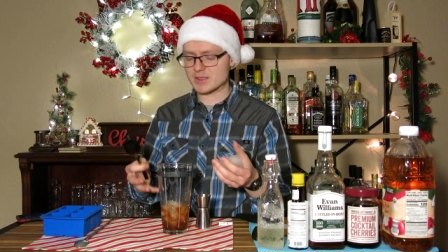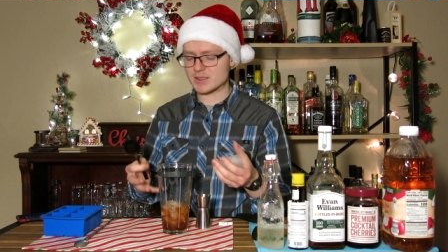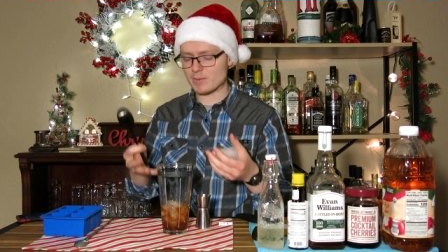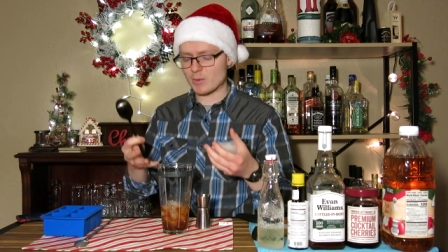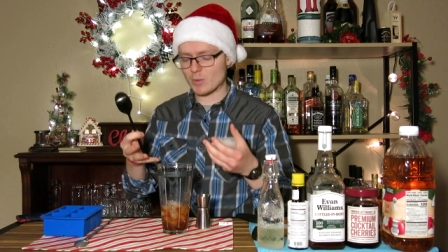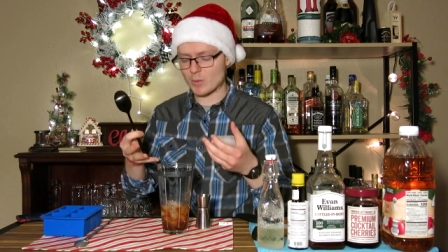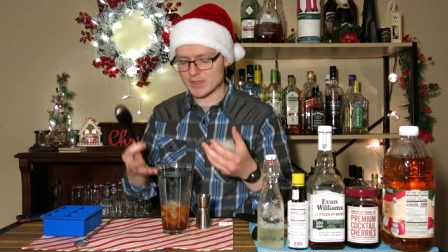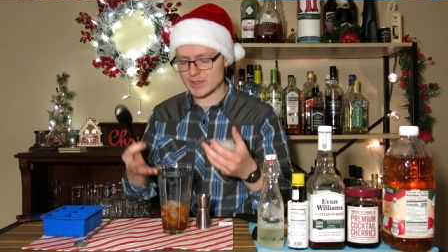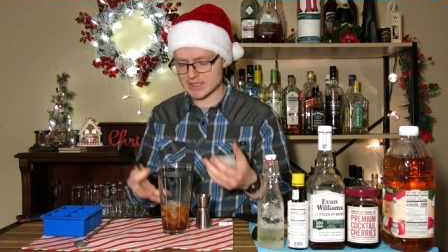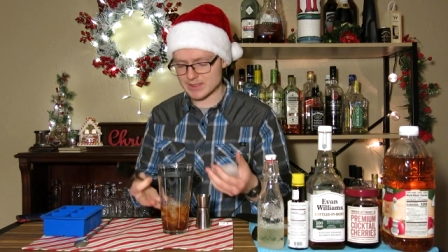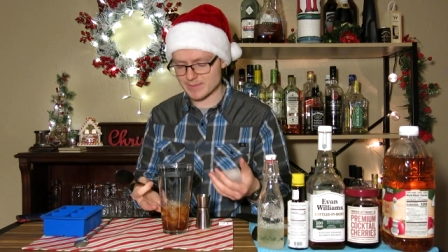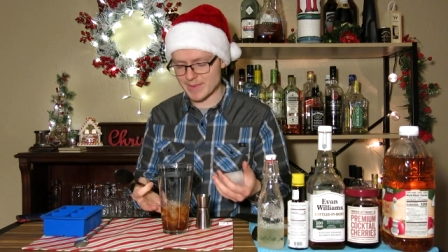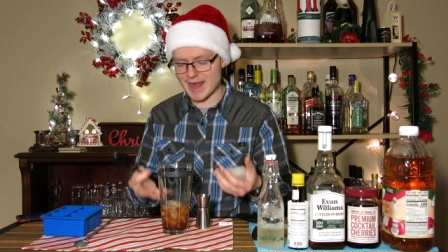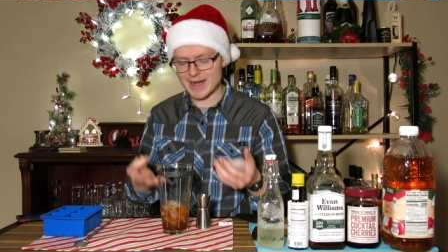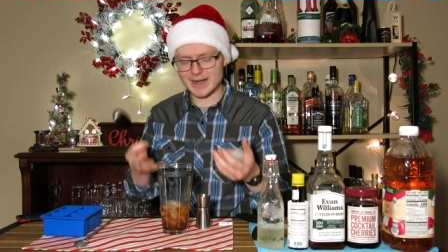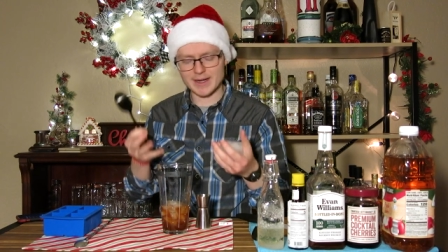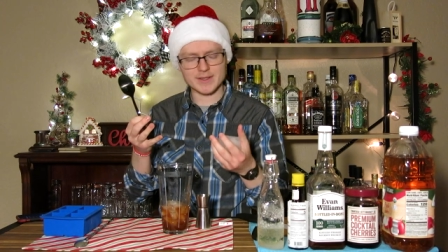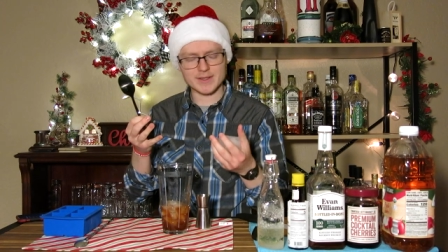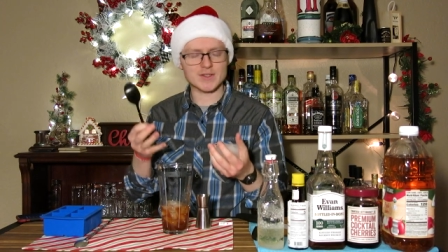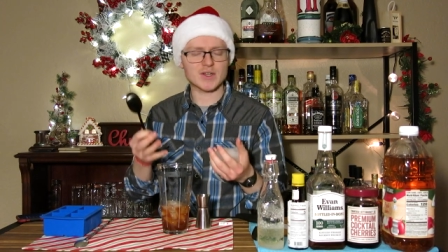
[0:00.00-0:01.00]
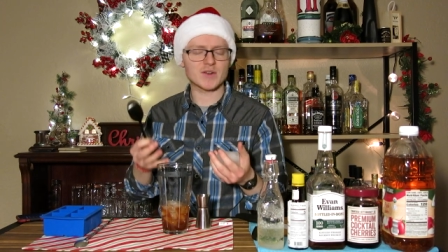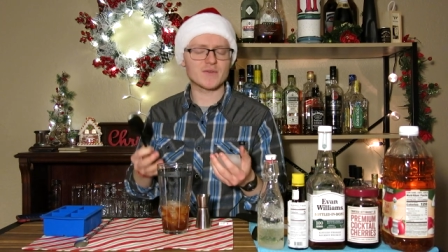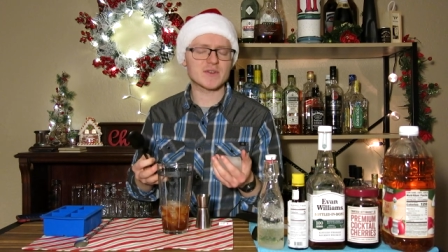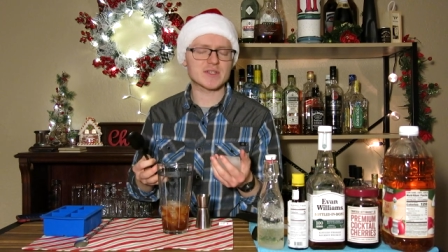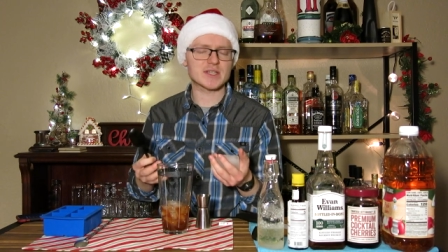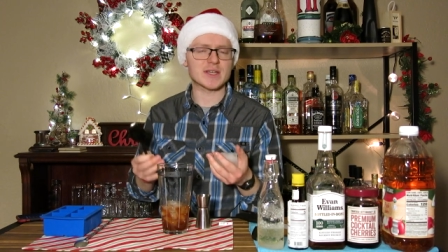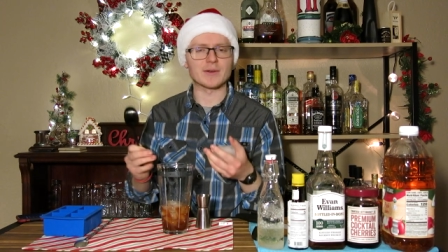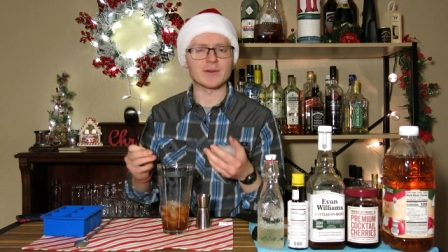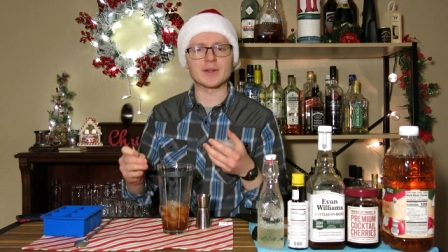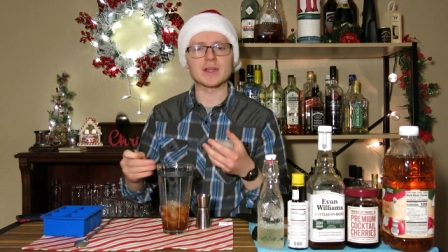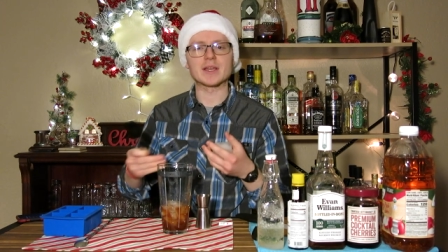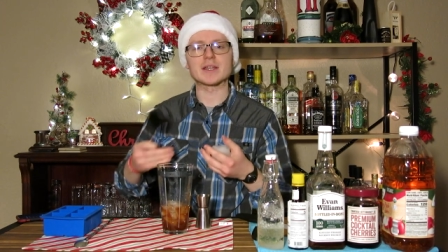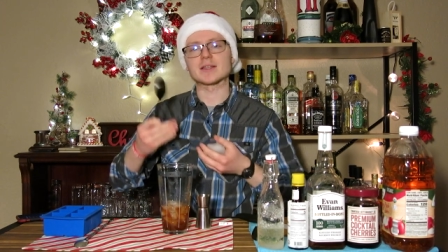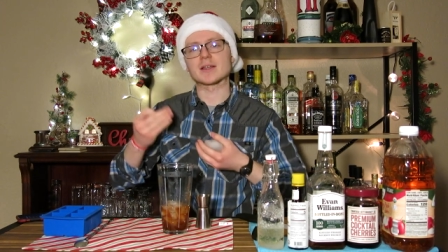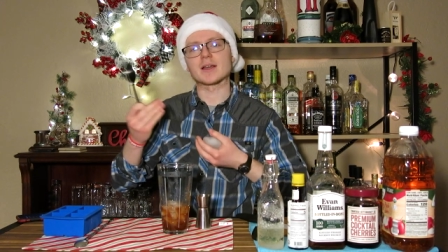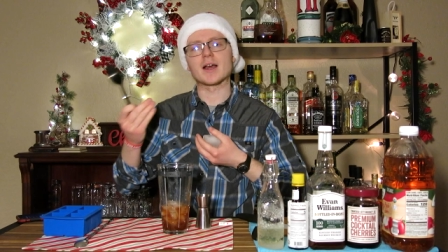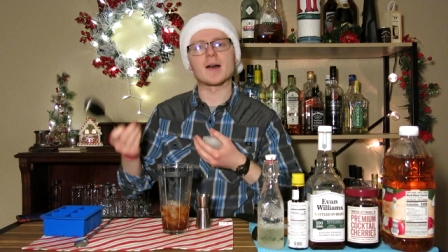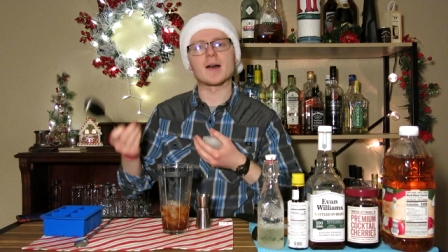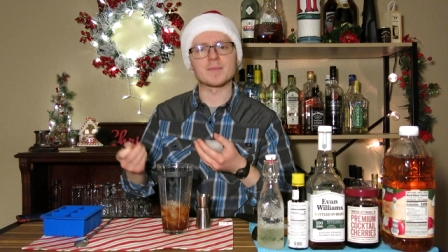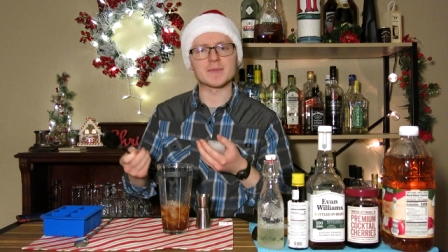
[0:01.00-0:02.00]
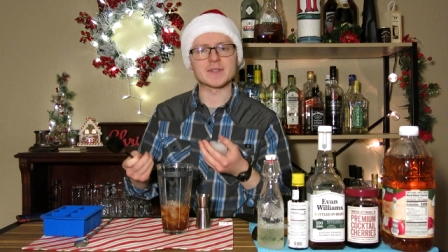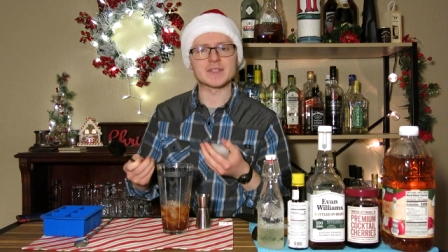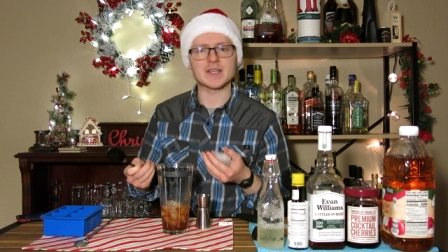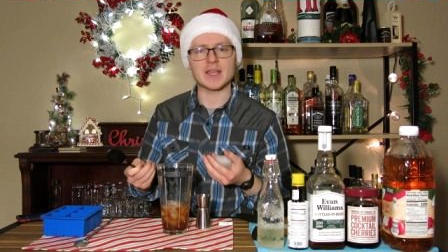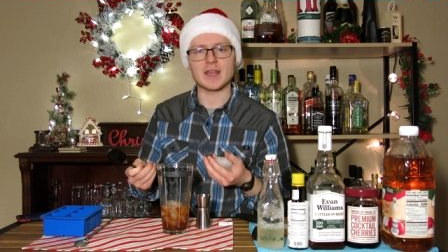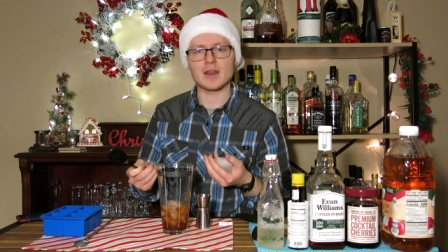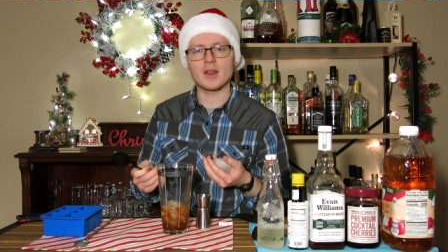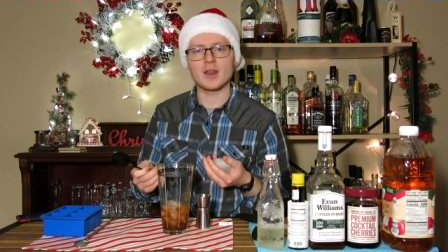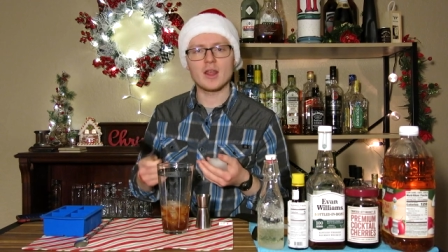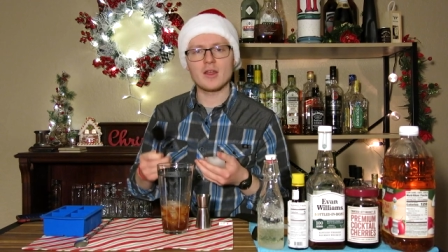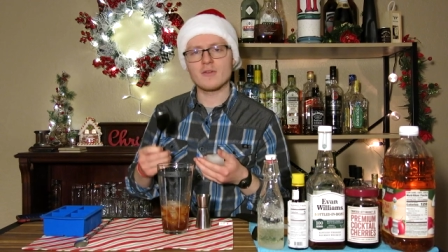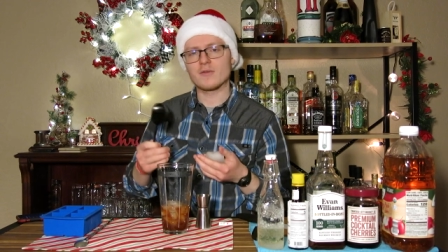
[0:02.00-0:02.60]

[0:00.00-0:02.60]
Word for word: So we want some added surface area to compensate